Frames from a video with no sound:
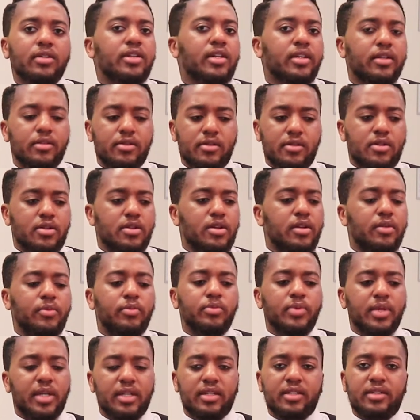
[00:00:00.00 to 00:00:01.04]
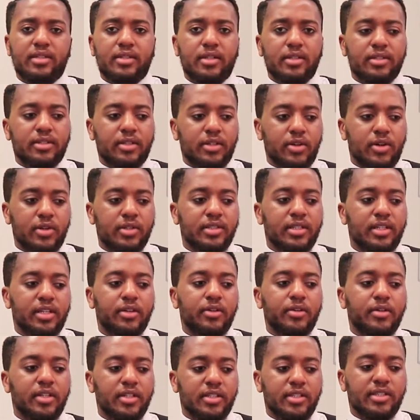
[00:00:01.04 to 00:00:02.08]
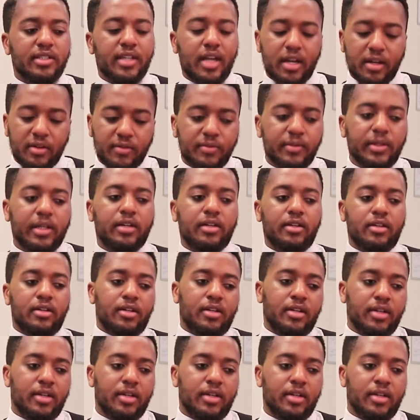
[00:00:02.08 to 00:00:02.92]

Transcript: Like, no, we can discuss the cost later. They just kind of like